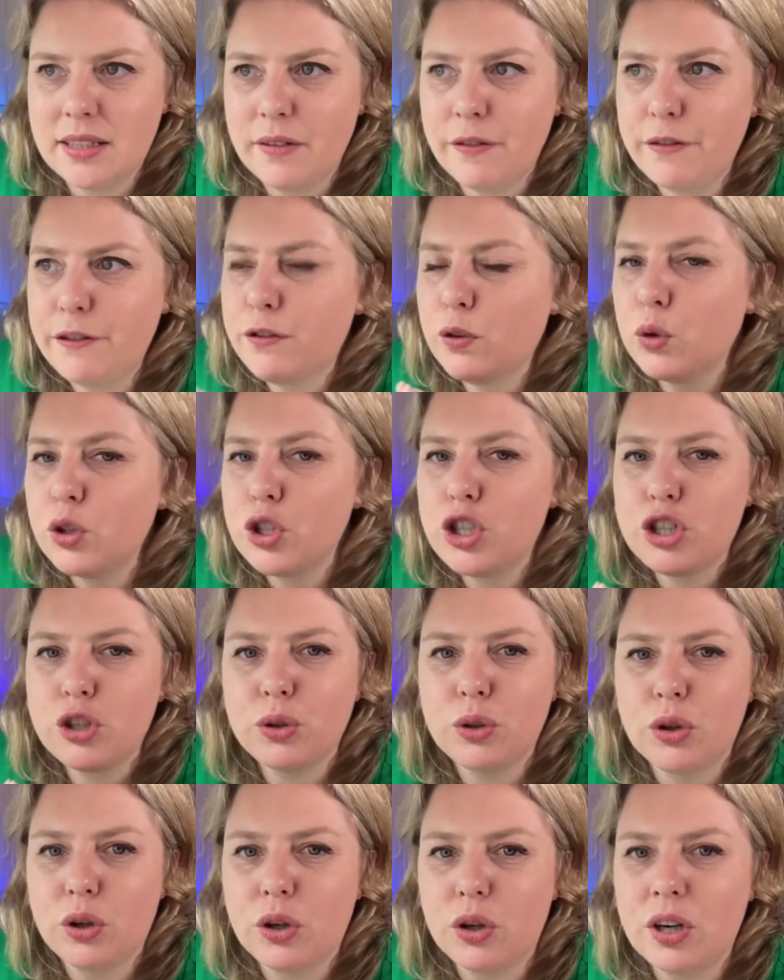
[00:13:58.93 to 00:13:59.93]
for
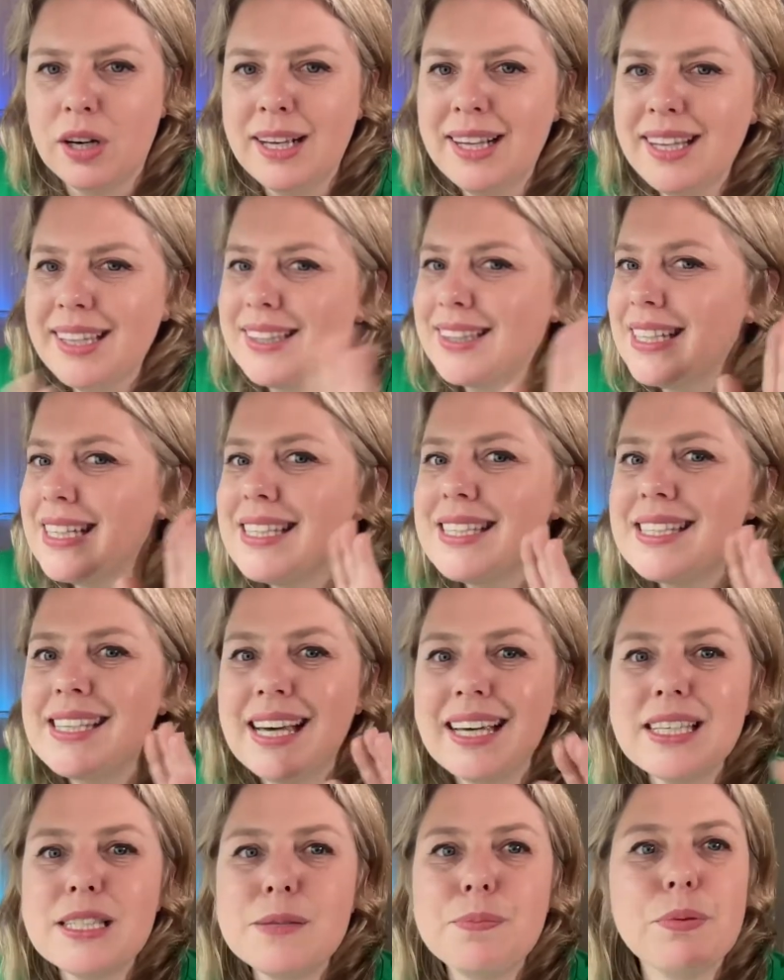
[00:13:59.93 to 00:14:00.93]
sure. This
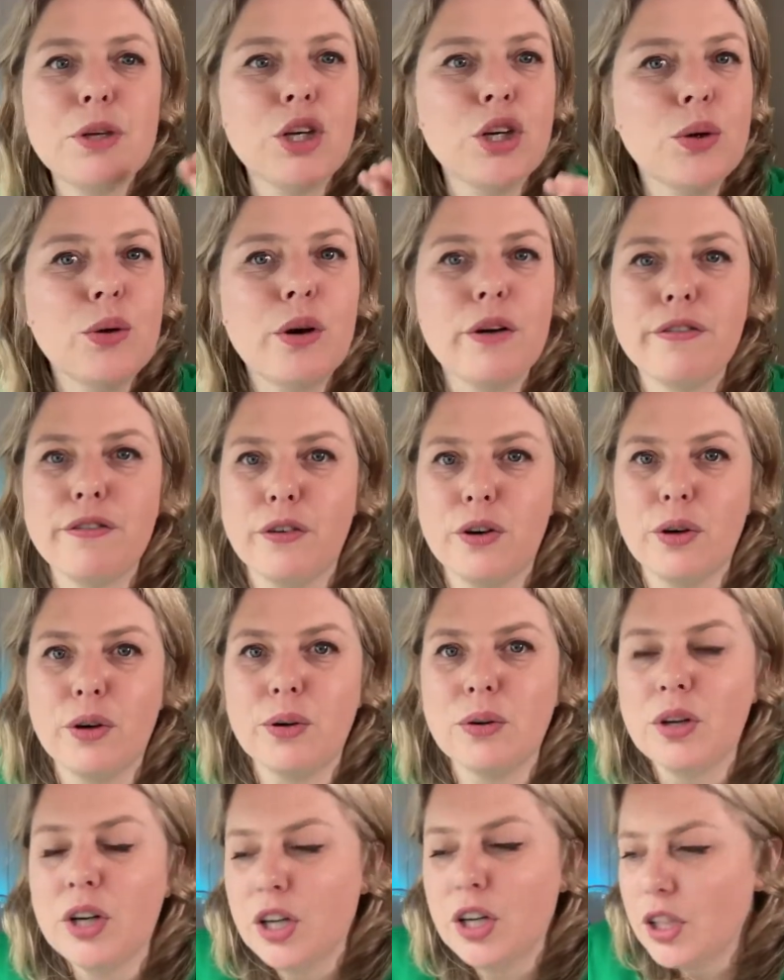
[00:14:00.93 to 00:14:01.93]
tastes beautiful.